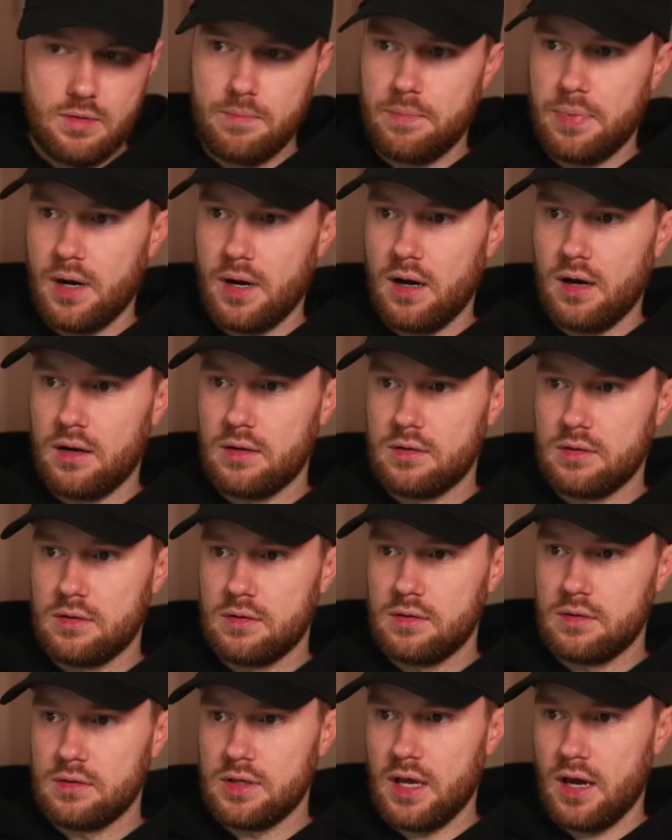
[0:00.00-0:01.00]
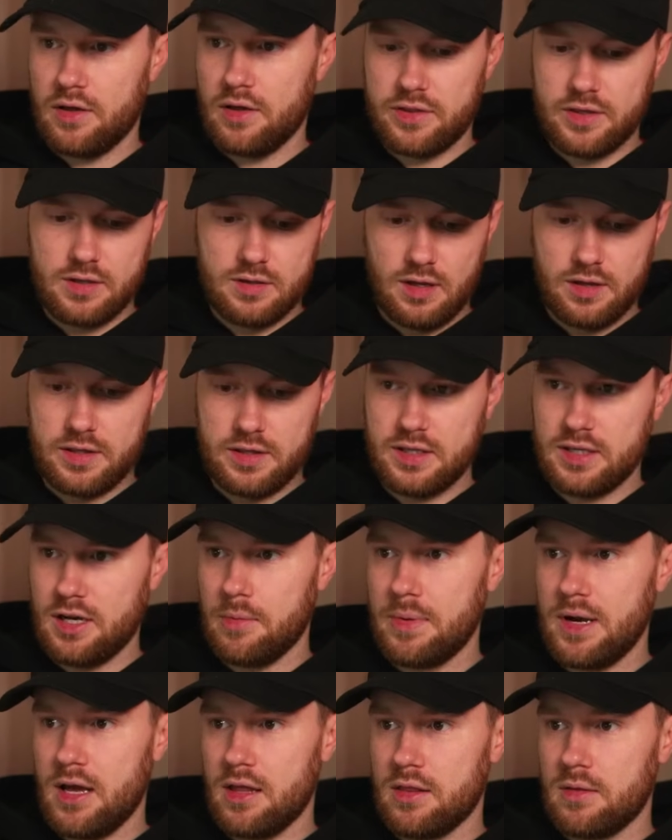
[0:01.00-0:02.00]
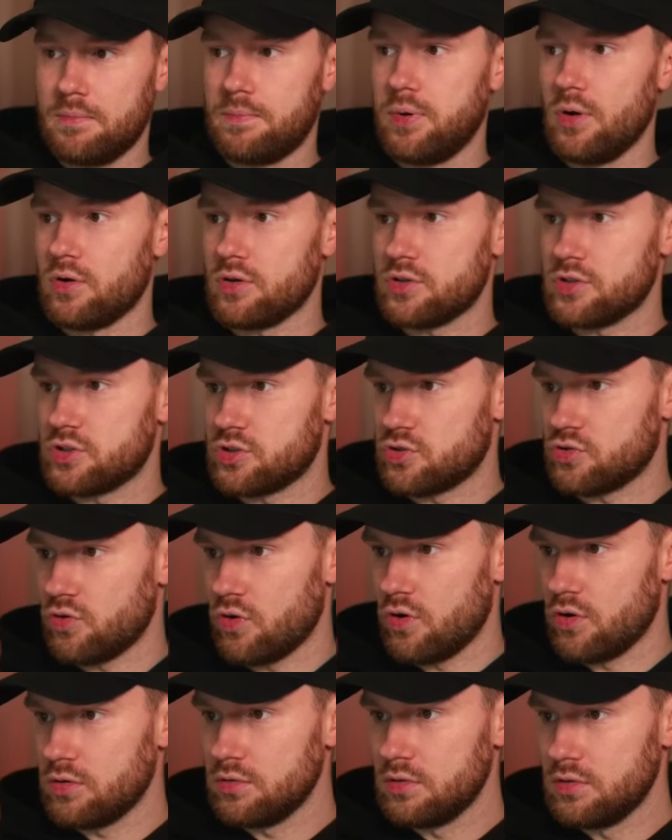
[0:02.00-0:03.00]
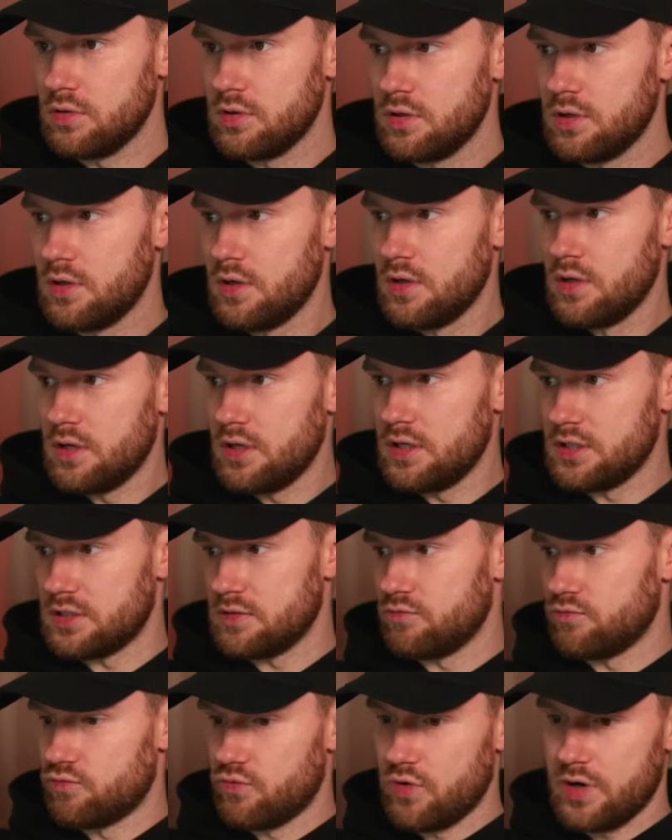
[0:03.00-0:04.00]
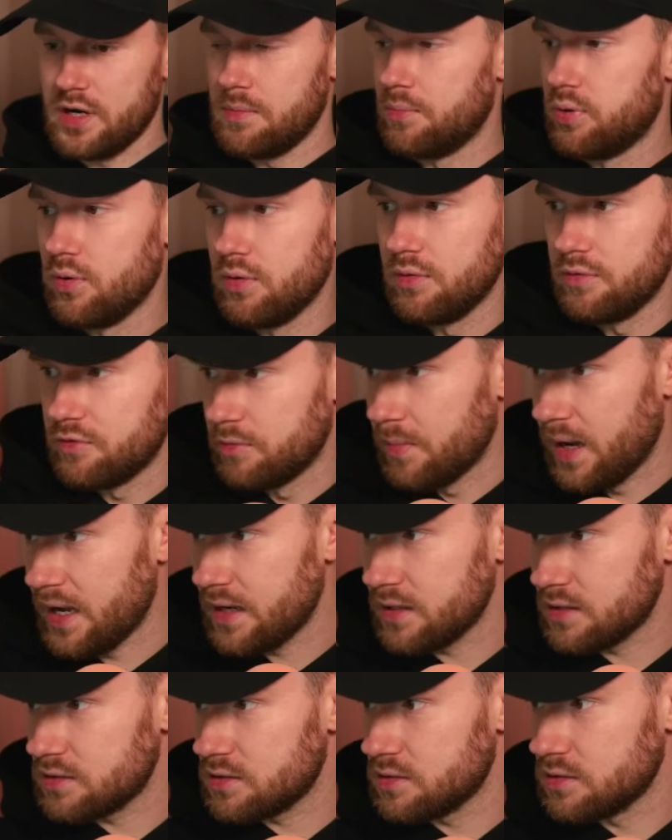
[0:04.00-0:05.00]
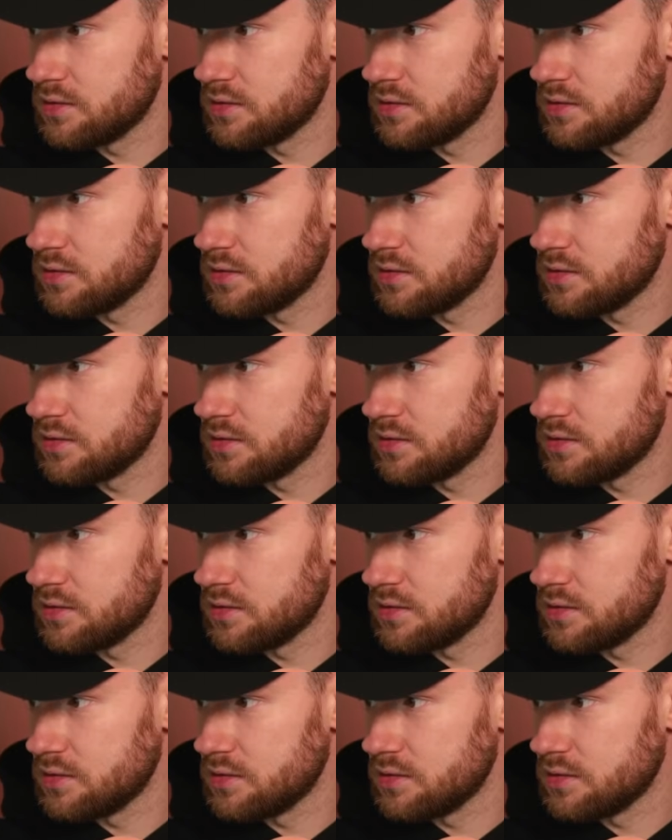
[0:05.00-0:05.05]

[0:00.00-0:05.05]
But yeah, I think coming out the block strong is really important for Max